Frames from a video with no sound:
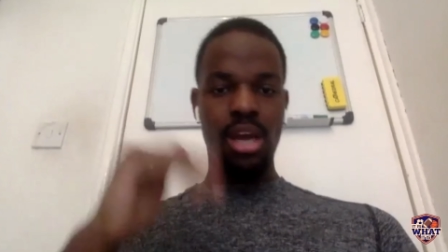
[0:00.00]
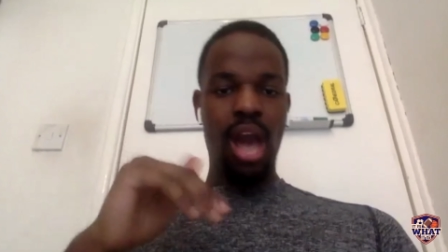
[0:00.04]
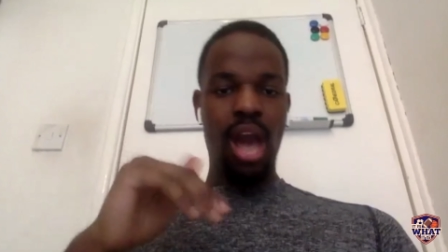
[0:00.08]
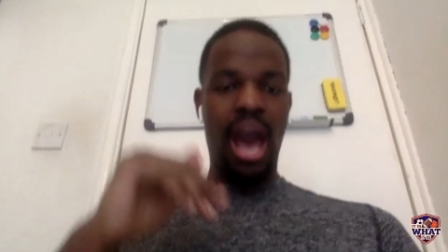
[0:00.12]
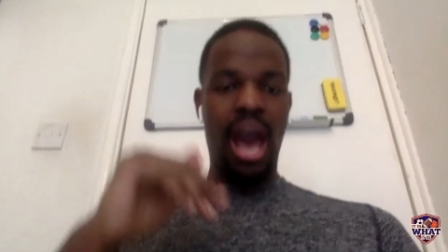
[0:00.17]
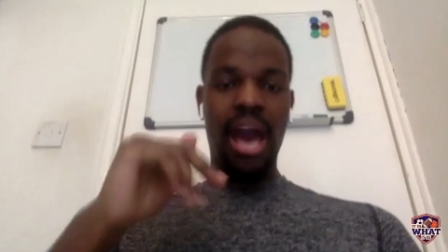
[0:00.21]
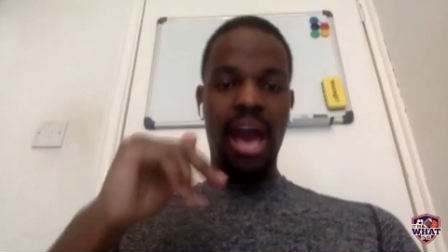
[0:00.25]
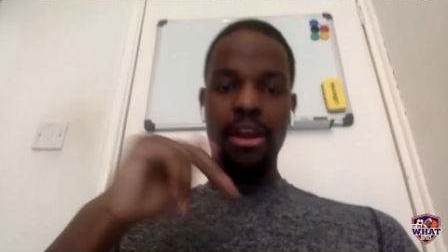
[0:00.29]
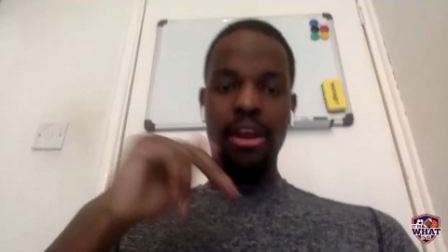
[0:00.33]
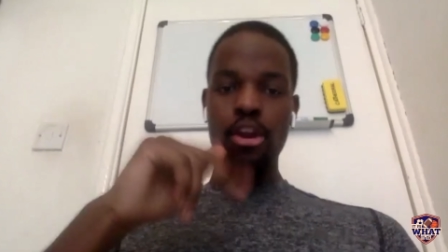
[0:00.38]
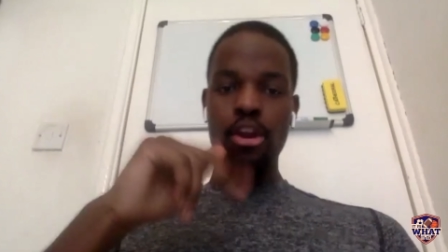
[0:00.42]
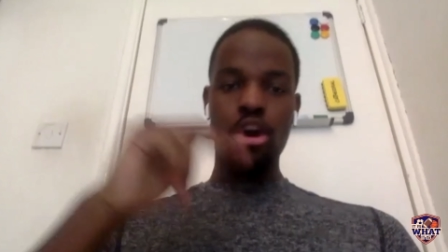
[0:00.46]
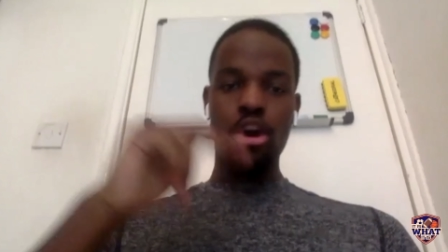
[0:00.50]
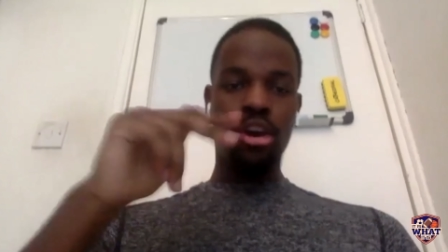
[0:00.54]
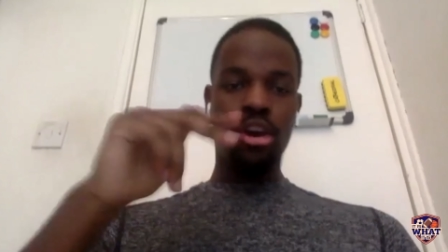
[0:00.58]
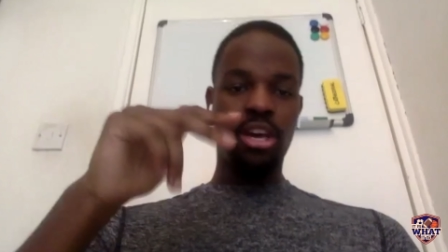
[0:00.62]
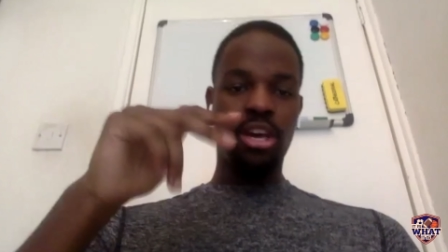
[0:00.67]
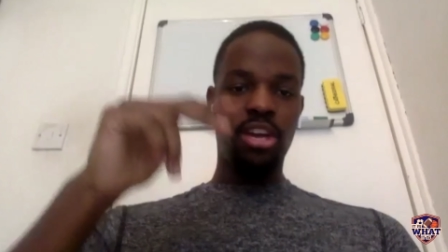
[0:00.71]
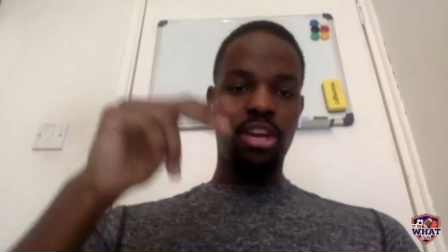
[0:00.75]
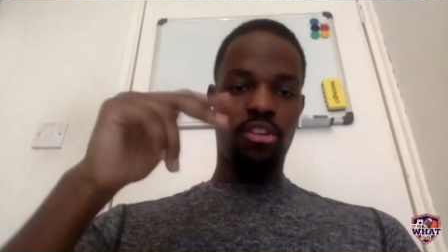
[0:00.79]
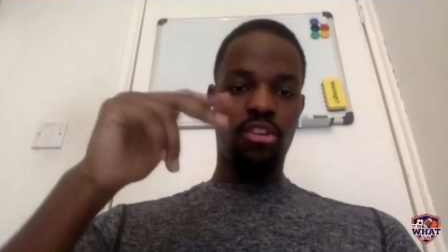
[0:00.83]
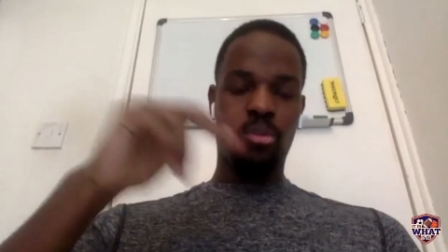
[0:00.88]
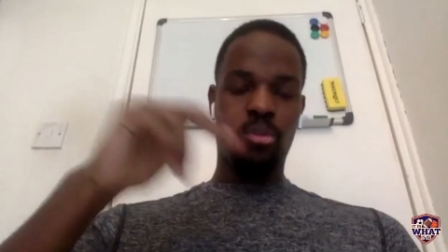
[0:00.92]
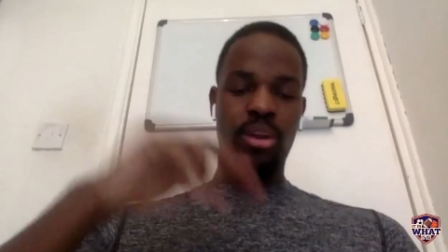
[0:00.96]
And Nurkic,
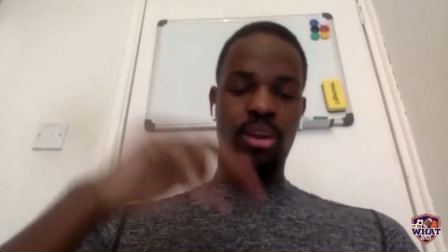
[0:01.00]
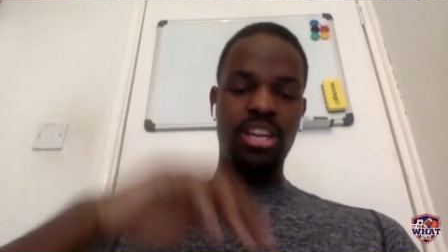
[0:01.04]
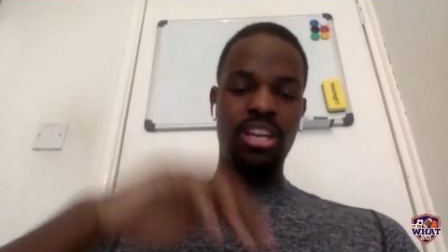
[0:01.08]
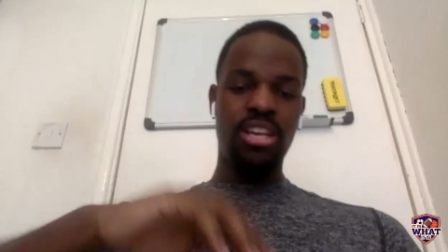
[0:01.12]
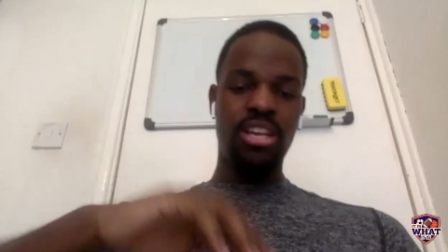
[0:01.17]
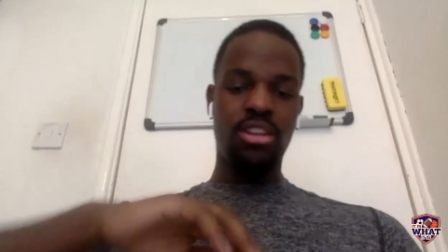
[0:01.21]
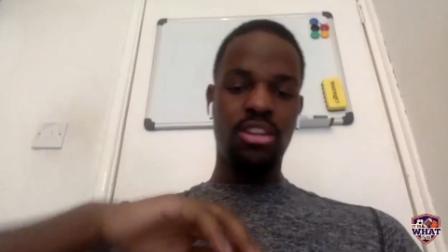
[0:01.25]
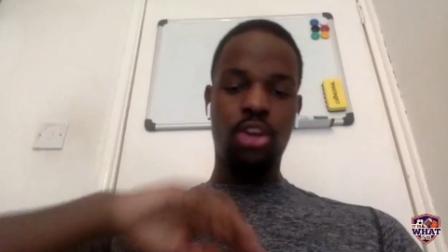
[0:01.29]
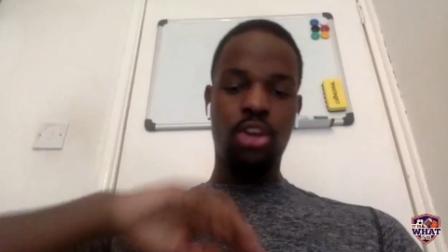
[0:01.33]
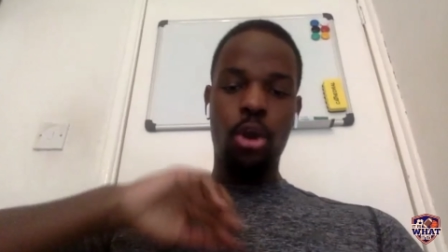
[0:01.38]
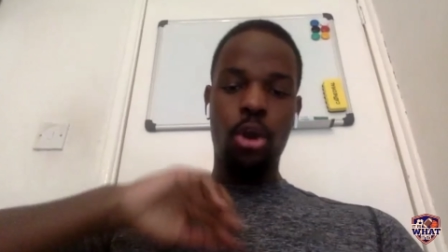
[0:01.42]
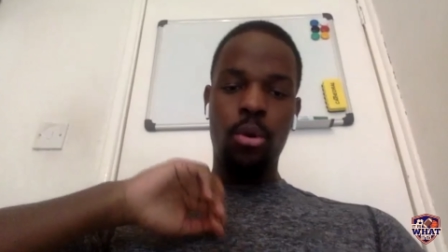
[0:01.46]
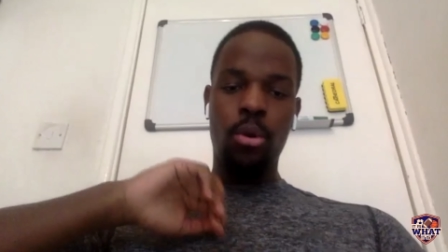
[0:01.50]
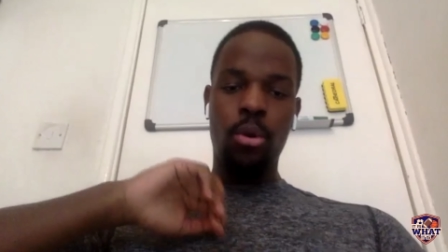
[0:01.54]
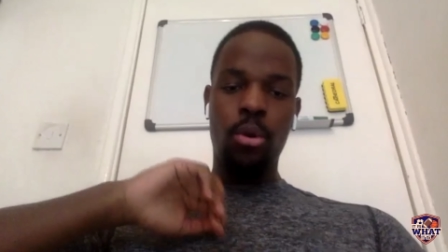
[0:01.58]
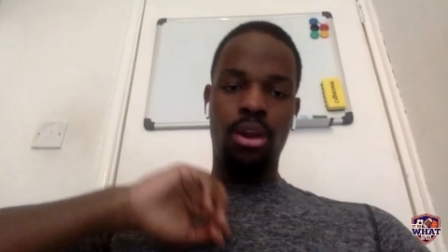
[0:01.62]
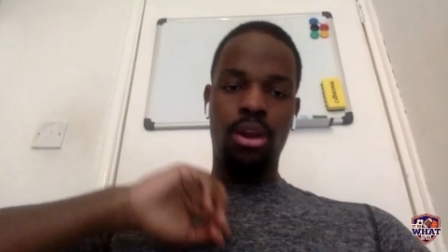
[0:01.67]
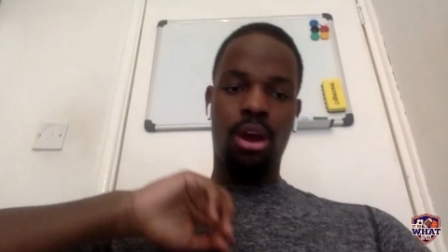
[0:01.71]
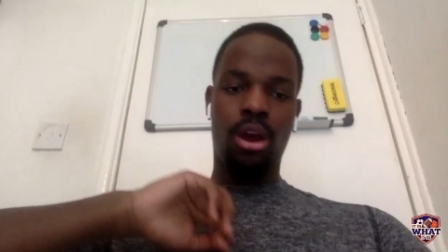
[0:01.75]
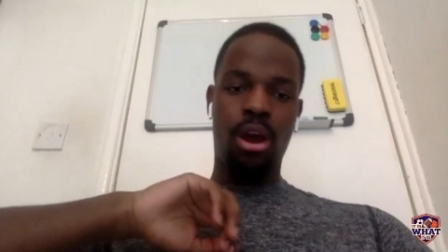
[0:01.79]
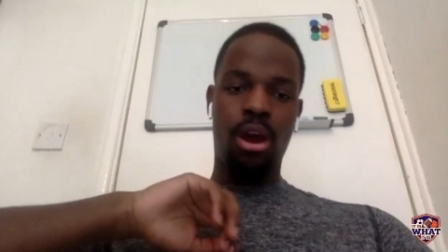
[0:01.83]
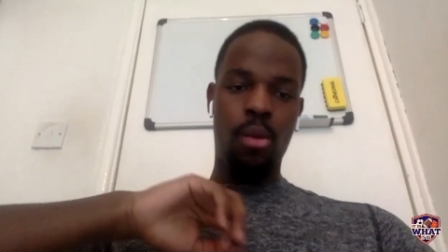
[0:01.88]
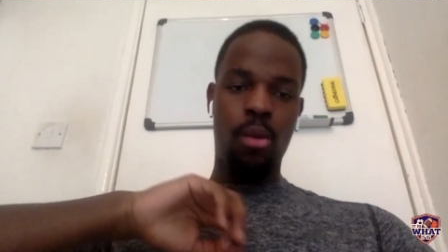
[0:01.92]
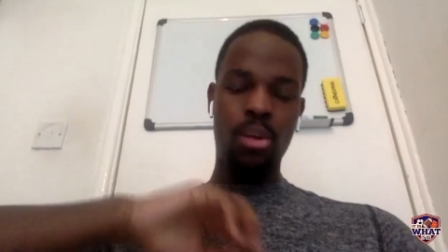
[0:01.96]
when he's going,
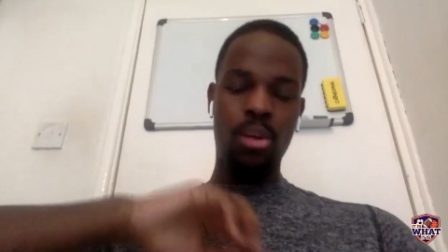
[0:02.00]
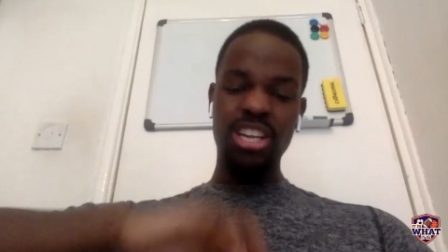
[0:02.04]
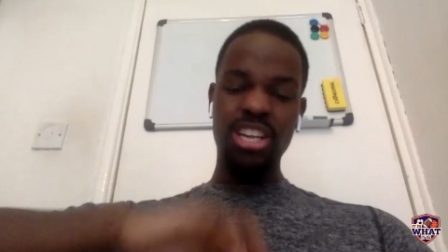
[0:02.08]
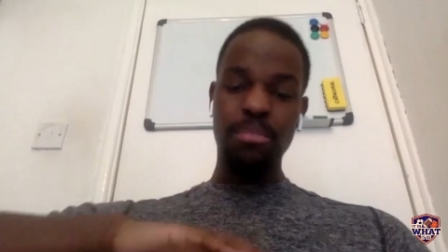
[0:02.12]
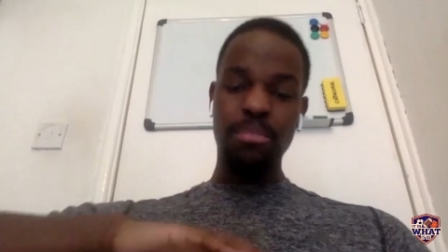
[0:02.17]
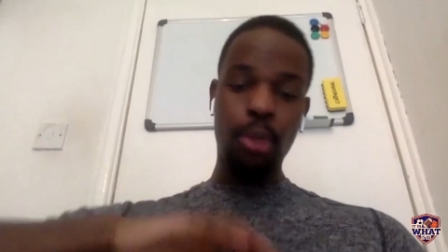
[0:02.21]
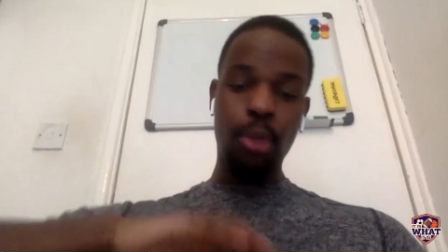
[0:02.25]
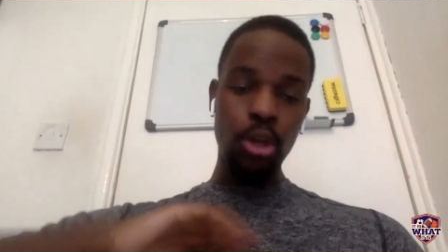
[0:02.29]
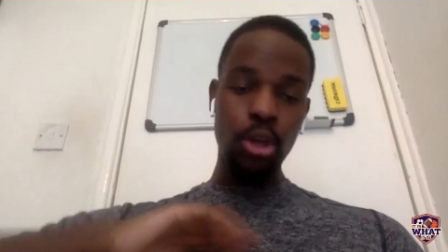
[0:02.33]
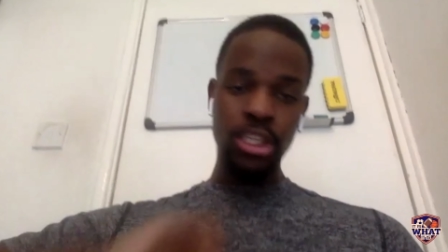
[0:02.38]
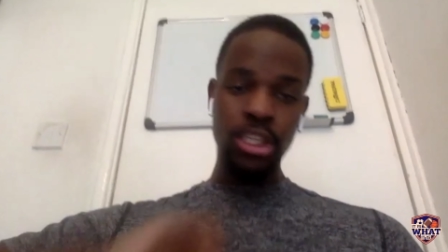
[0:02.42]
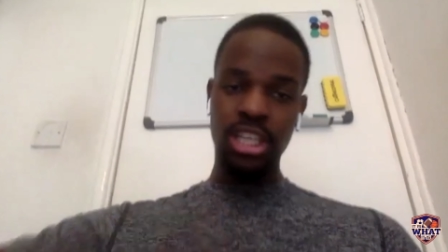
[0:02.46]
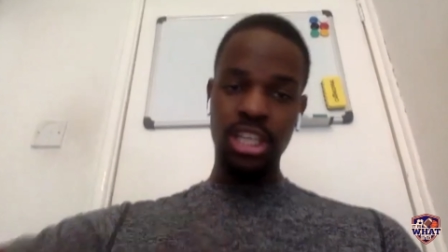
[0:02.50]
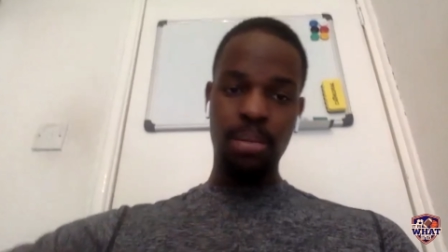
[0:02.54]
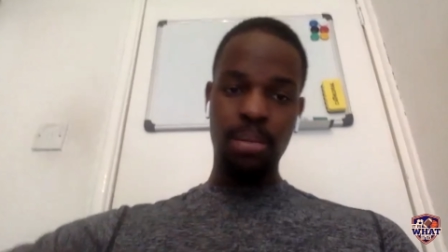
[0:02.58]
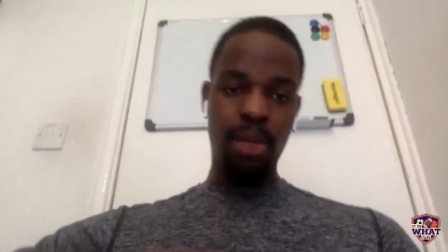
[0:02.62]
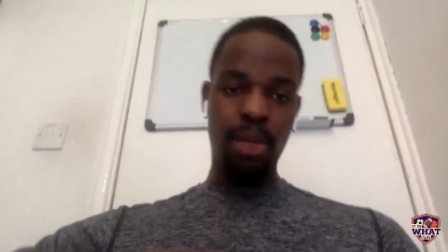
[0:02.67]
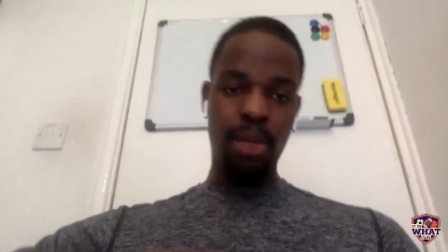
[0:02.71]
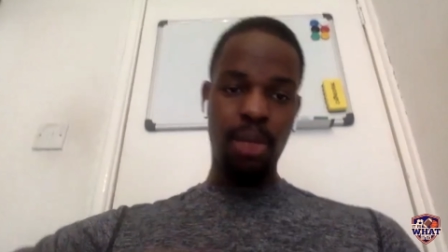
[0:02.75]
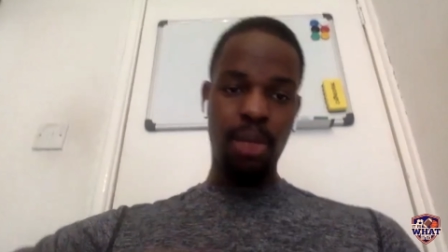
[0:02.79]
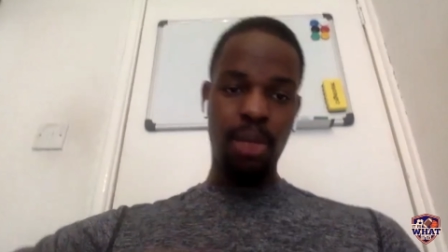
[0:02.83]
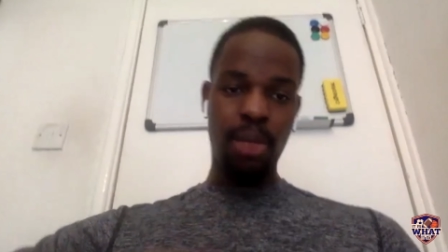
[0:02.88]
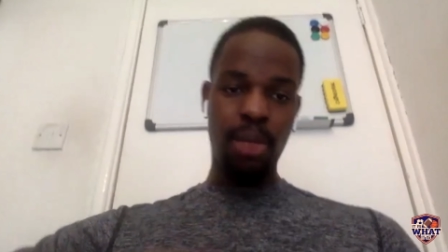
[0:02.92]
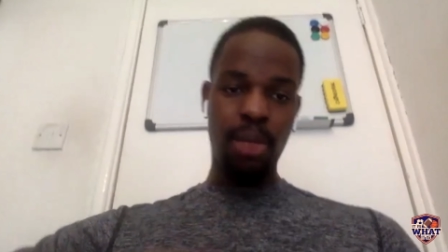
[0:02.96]
uh, when he's posting him up,
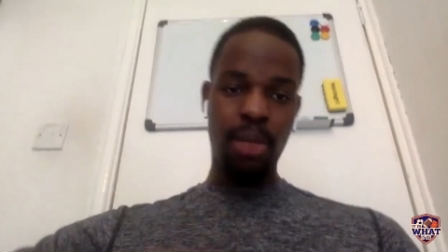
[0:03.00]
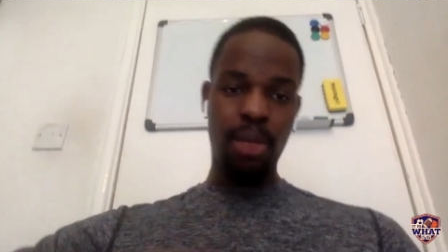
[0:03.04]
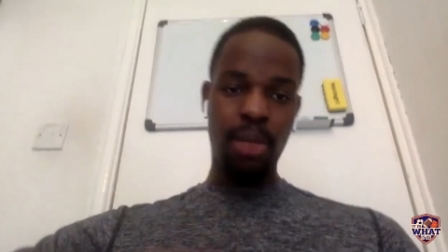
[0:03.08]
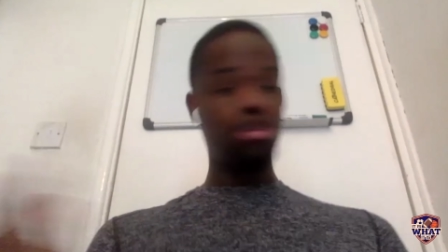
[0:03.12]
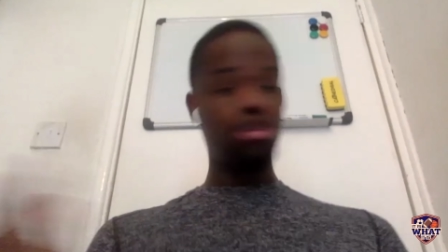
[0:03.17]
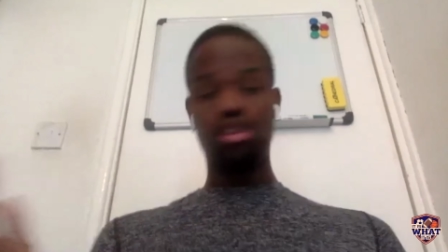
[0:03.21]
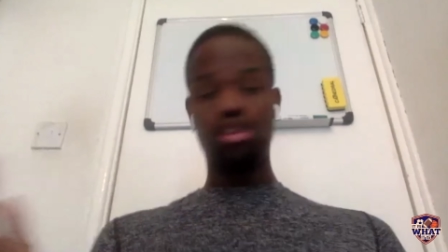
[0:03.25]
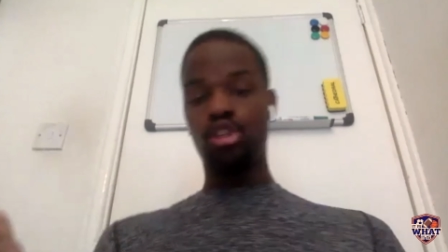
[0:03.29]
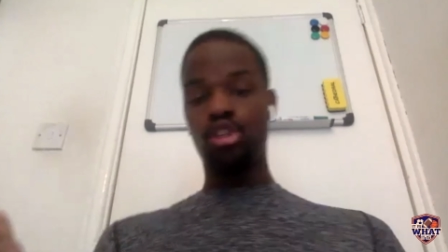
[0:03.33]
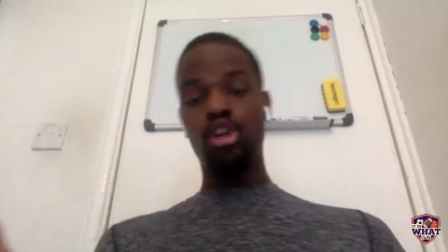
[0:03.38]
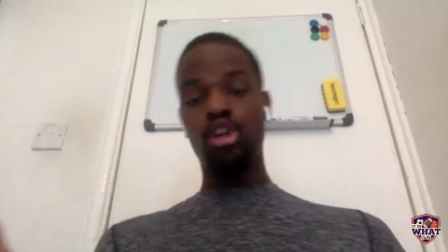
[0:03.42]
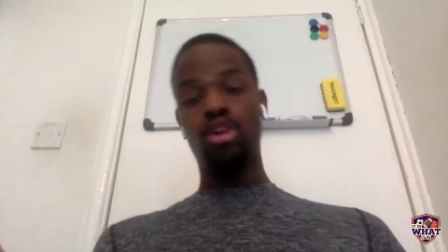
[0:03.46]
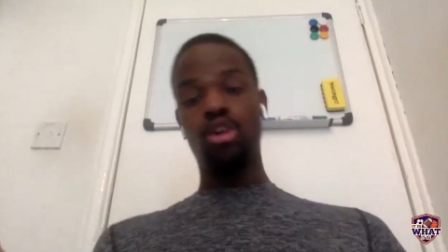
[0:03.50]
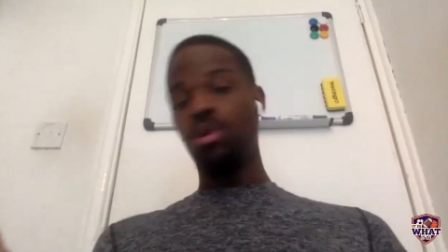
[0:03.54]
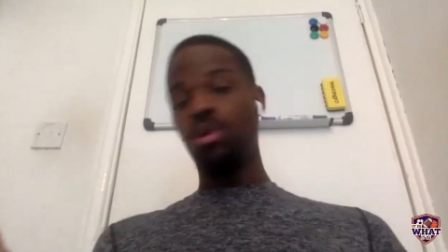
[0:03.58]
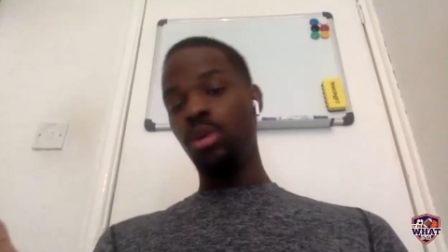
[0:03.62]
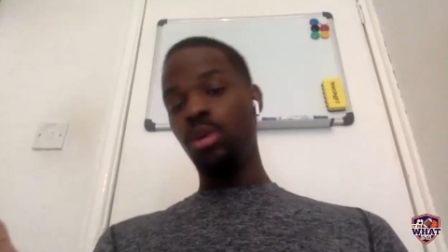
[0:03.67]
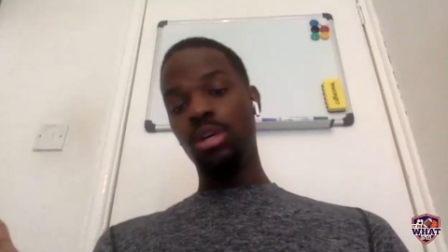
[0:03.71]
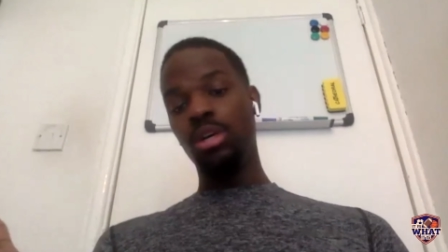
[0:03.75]
he's too slow.